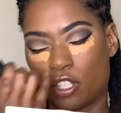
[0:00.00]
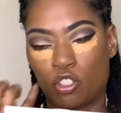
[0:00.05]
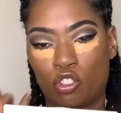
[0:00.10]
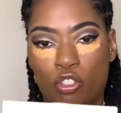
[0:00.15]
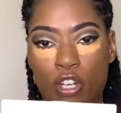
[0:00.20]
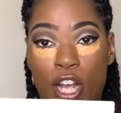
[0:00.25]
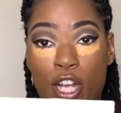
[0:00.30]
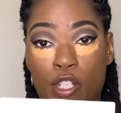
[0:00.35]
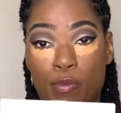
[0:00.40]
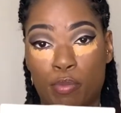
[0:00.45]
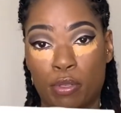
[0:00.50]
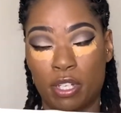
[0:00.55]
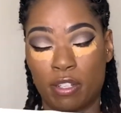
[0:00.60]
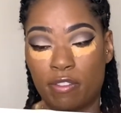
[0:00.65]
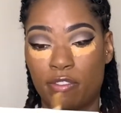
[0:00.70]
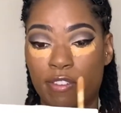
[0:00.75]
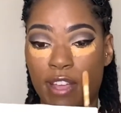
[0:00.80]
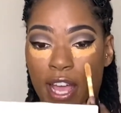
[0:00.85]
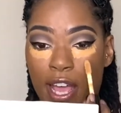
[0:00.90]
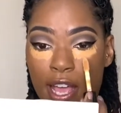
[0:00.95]
dries pretty
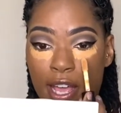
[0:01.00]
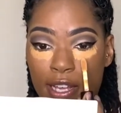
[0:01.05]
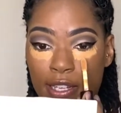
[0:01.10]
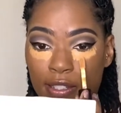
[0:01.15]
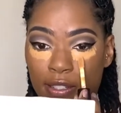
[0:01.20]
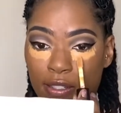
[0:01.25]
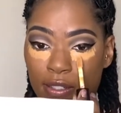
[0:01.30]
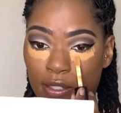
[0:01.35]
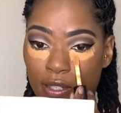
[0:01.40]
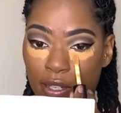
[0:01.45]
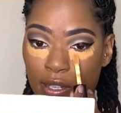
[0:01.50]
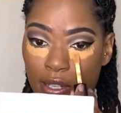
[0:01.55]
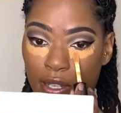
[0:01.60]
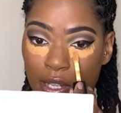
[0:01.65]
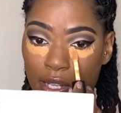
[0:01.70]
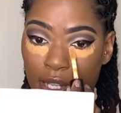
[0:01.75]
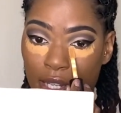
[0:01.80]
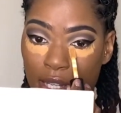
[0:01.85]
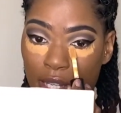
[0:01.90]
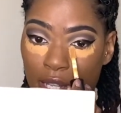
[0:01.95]
fast,
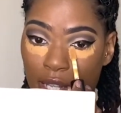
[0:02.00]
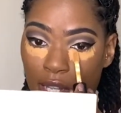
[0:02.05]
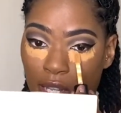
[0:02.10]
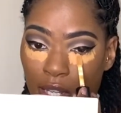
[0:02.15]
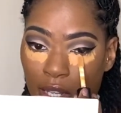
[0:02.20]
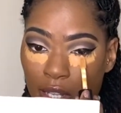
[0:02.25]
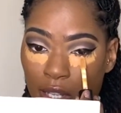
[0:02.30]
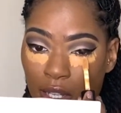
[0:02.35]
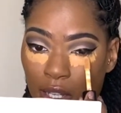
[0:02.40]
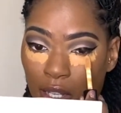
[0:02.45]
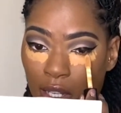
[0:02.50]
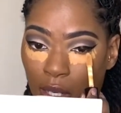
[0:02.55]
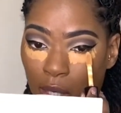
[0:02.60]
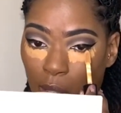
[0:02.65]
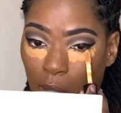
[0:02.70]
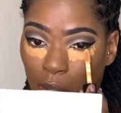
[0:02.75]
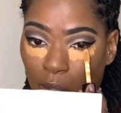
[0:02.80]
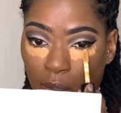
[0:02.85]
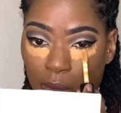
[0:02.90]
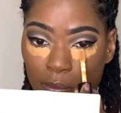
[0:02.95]

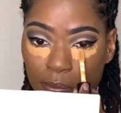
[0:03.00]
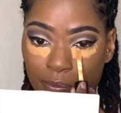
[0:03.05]
and